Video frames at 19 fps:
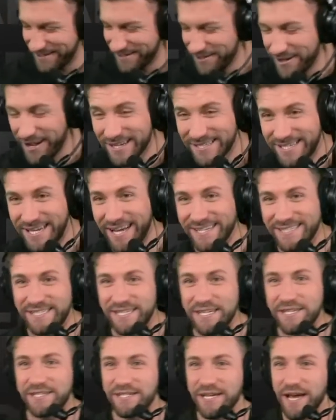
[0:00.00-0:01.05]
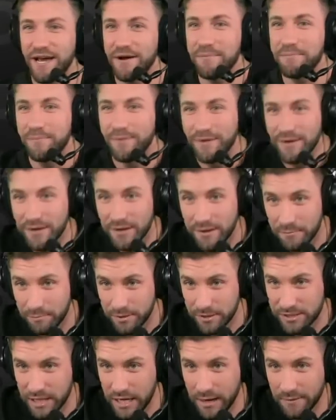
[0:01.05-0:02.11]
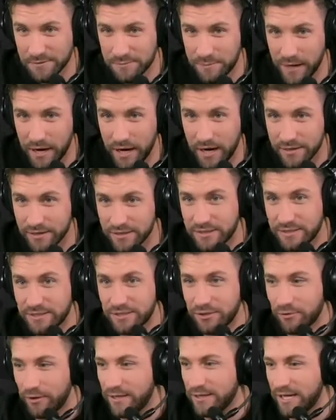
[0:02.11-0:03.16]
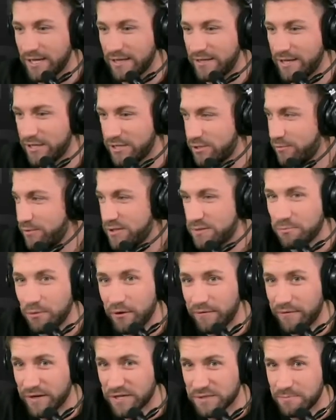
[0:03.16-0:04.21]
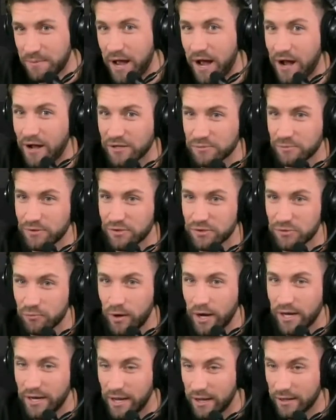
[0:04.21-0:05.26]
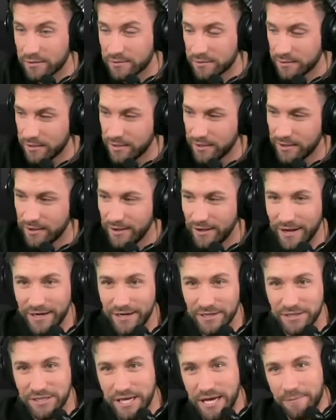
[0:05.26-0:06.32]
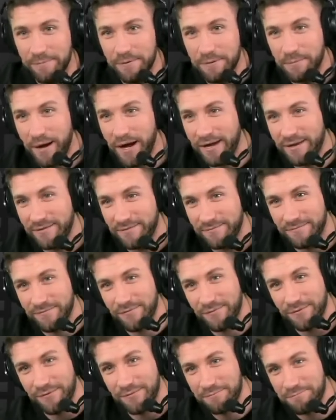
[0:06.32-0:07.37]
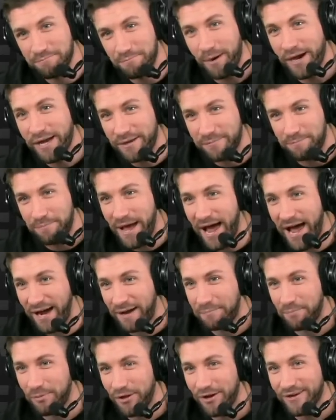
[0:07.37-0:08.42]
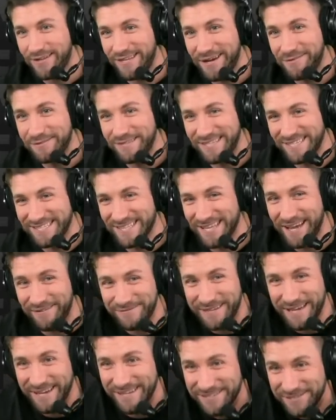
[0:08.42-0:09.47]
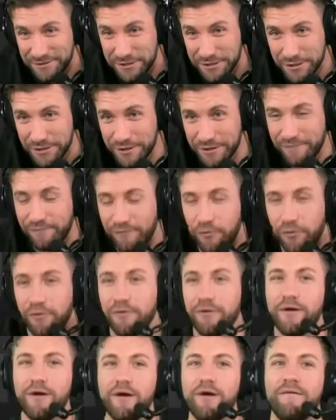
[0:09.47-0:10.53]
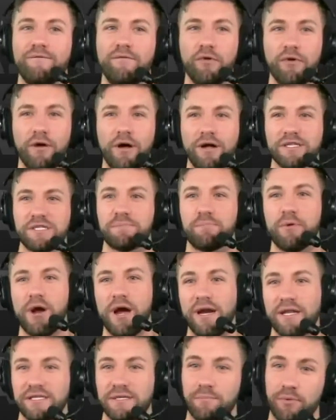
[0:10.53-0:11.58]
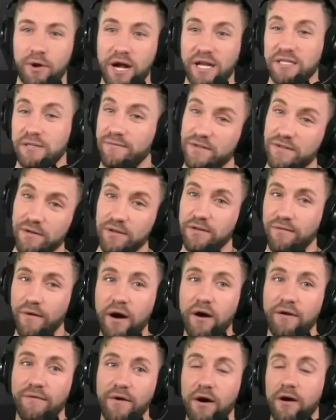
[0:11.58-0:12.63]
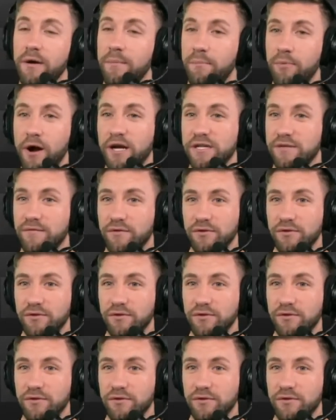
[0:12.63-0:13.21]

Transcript: You guys can't see Sam, but Sam's behind the screen like this. So he's moving his mouse with his right hand, and he's keeping my mic pack plugged in with his left hand. So he's literally full full-on spread. It's impressive. It's, it's very, very impressive.